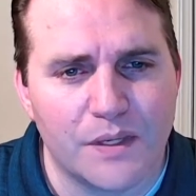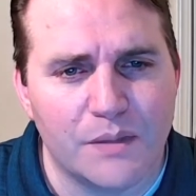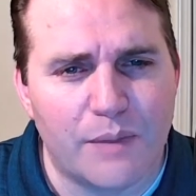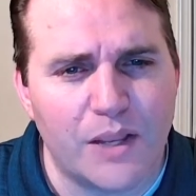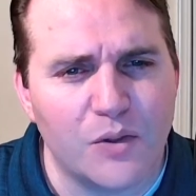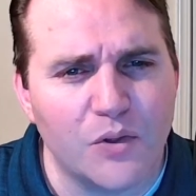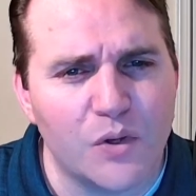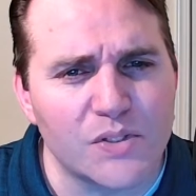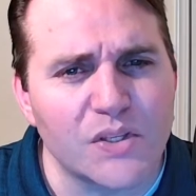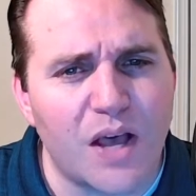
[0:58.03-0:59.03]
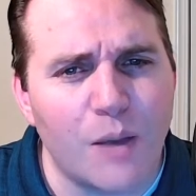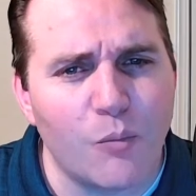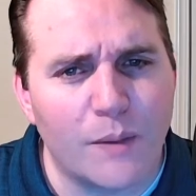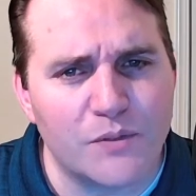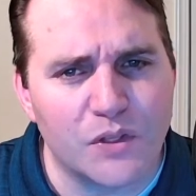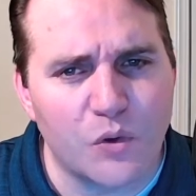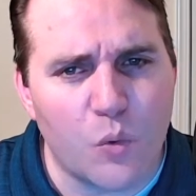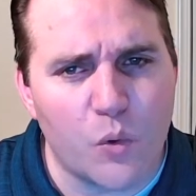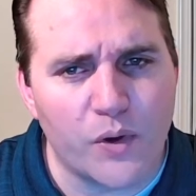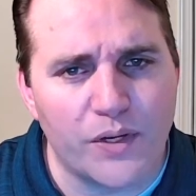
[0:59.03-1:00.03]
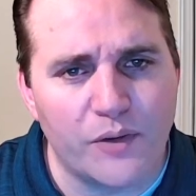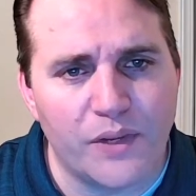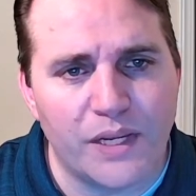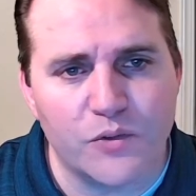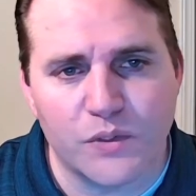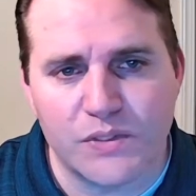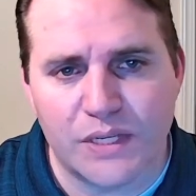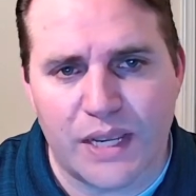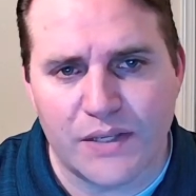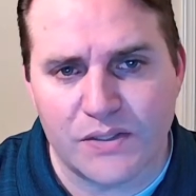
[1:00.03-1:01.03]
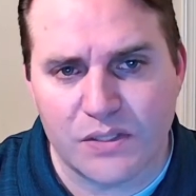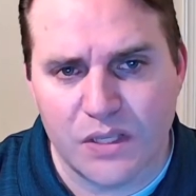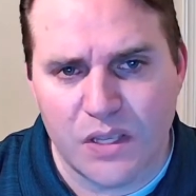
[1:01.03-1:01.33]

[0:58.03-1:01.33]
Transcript: Michael noticed cobwebs in the corner near the entrance and asked,